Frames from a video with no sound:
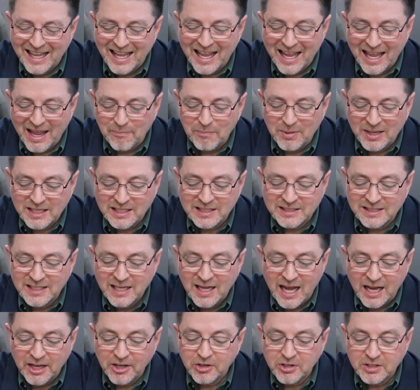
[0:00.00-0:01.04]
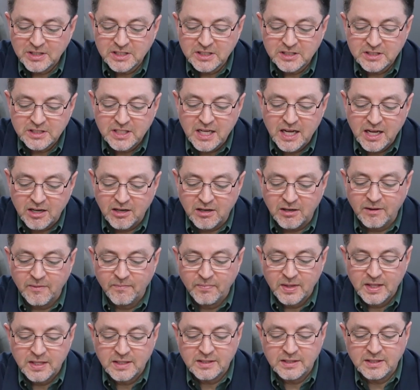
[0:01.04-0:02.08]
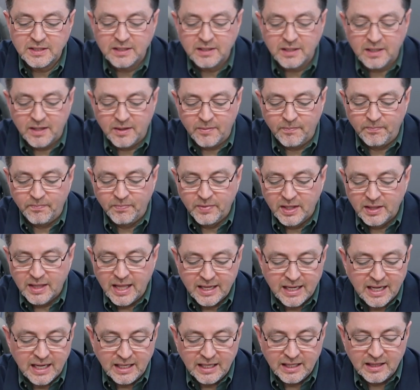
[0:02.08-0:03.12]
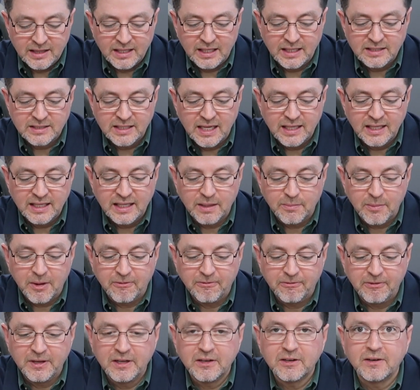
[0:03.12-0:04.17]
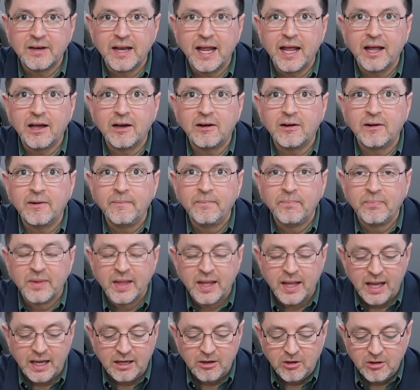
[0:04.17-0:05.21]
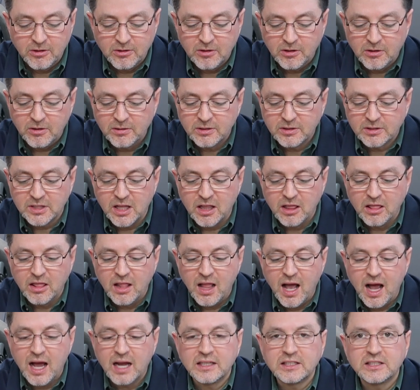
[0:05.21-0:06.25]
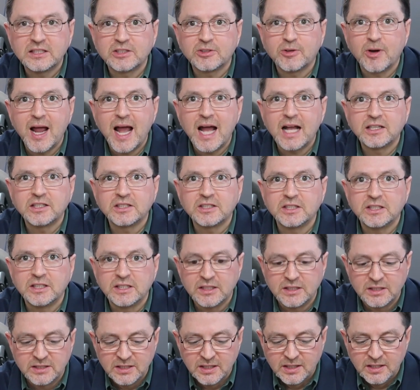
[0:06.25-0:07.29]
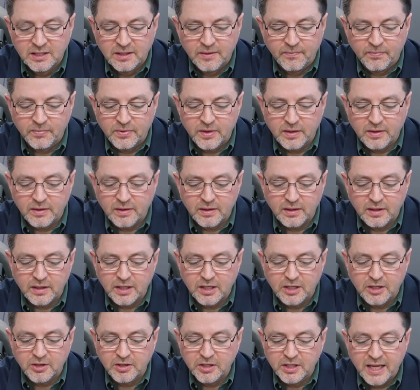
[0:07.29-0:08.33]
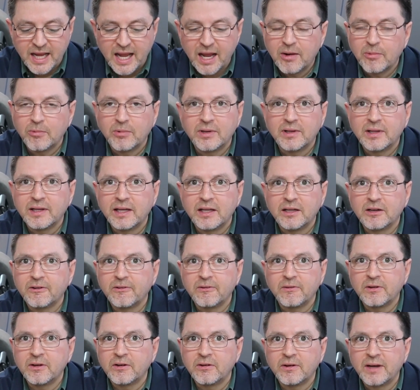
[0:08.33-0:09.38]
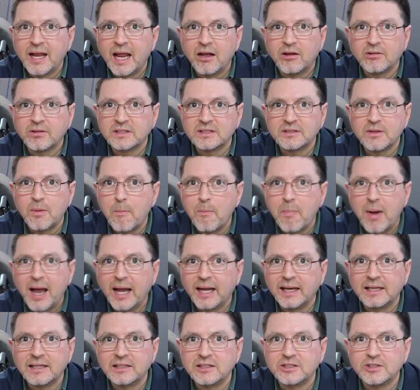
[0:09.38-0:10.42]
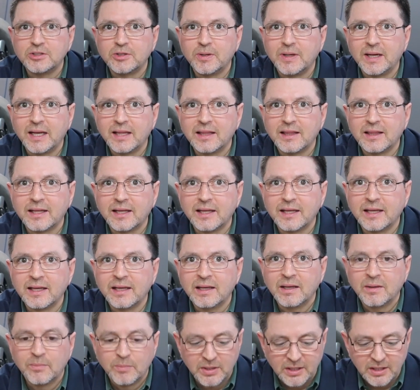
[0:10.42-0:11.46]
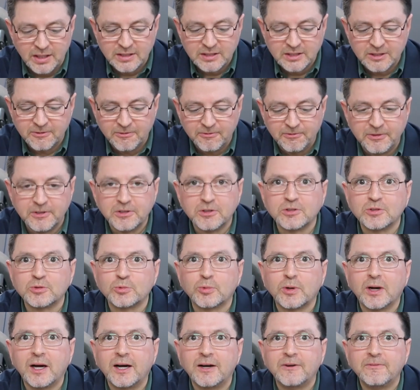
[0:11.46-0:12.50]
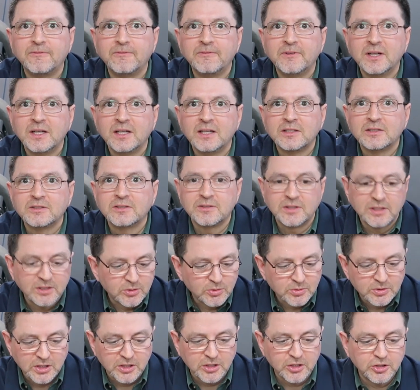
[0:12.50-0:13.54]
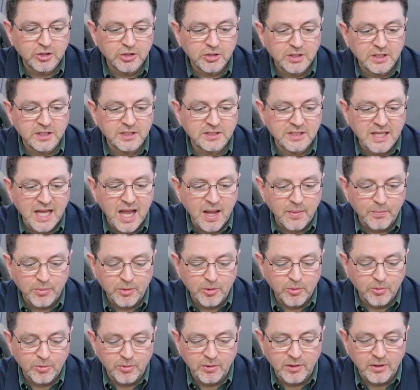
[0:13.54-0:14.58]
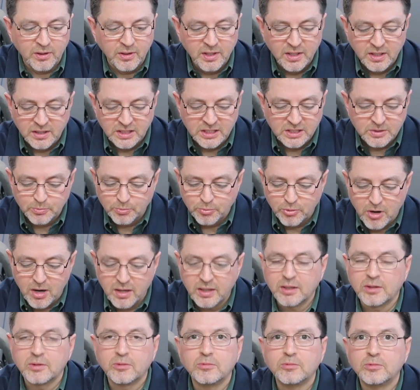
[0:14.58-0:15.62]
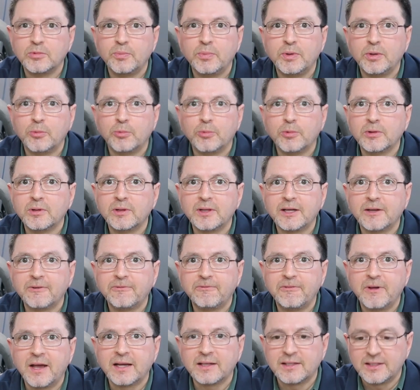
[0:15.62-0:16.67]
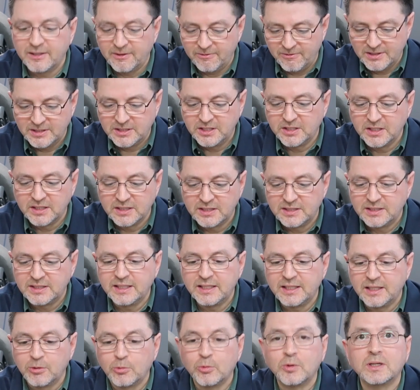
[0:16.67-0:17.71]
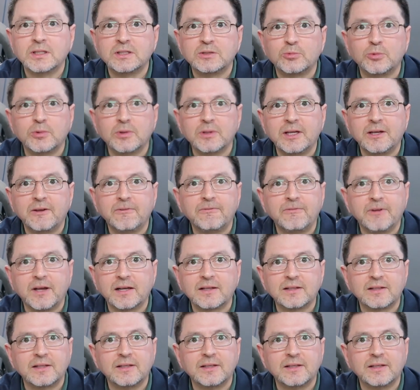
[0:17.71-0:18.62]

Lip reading: And because you could just tell, she, like anything, so I can get my fingernail, and although there's a lot of scratches, you know, you can't really, your nail doesn't bite into anything, but it just feels rough. So this was a good example where this product would be really effective. As you can see, it was really effective.